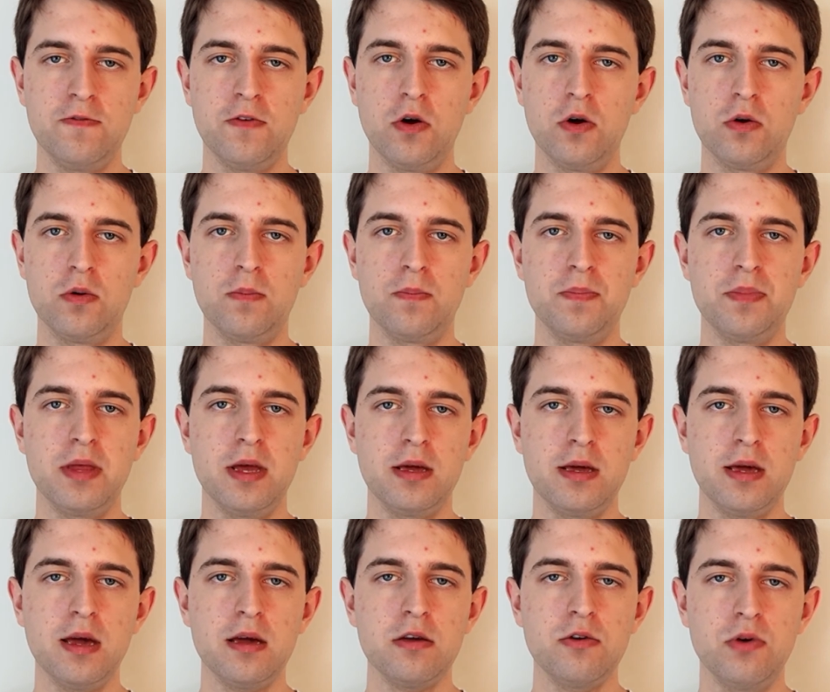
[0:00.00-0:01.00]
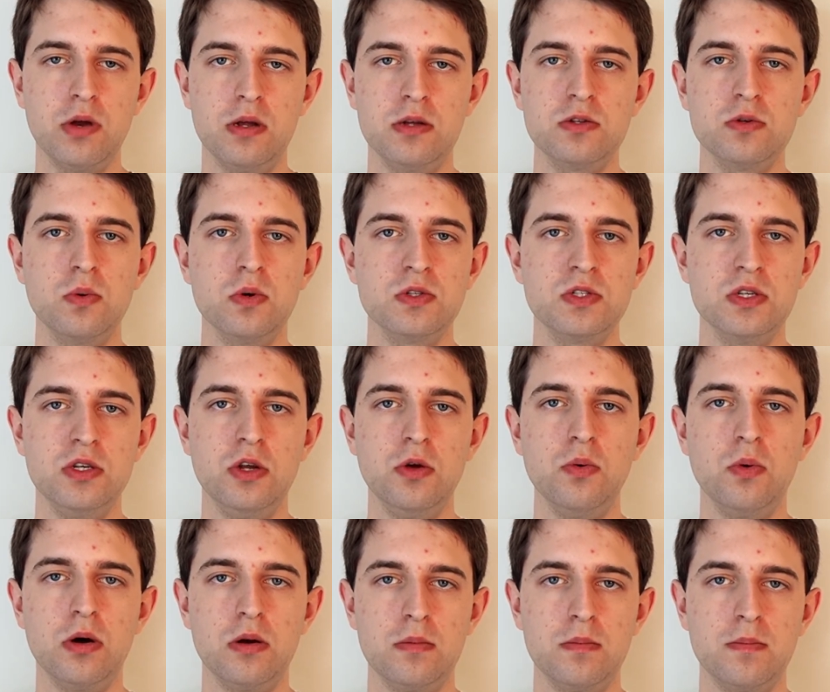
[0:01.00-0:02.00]
phone and get credit towards a
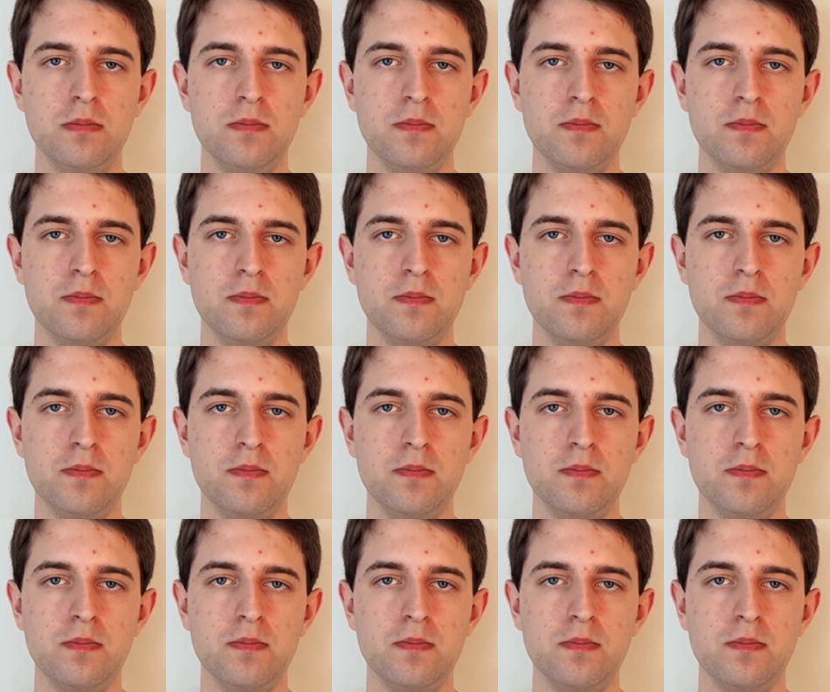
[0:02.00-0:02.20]
new one.